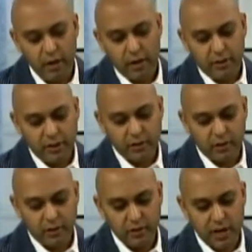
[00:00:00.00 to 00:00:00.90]

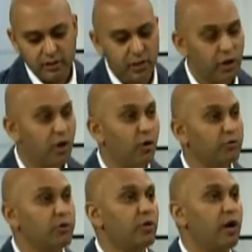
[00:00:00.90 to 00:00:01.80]
these guys are going to go
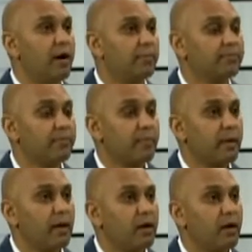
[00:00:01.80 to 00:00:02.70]
to
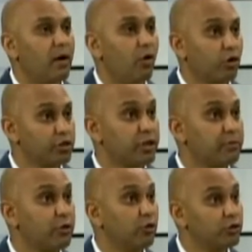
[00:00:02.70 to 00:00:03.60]

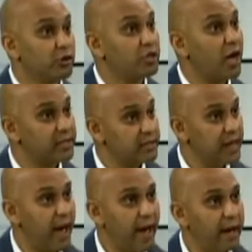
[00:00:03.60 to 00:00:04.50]

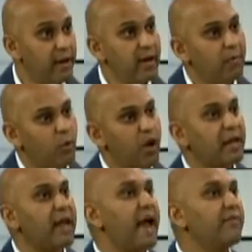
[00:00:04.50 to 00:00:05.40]
ownershipsolutions.ca, but we're not
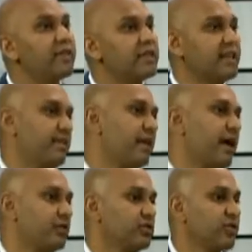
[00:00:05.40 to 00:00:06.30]
going to get everything
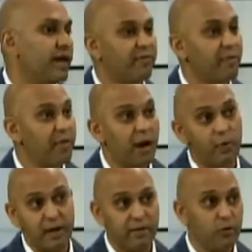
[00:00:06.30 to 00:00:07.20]
there. So then from there,
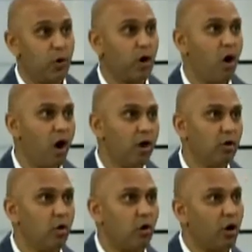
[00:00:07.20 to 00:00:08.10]
we give you a call,
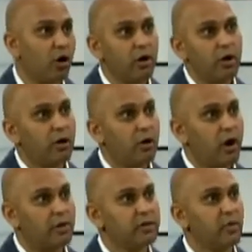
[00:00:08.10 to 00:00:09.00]
or
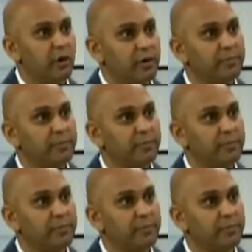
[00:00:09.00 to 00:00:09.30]
how does it work?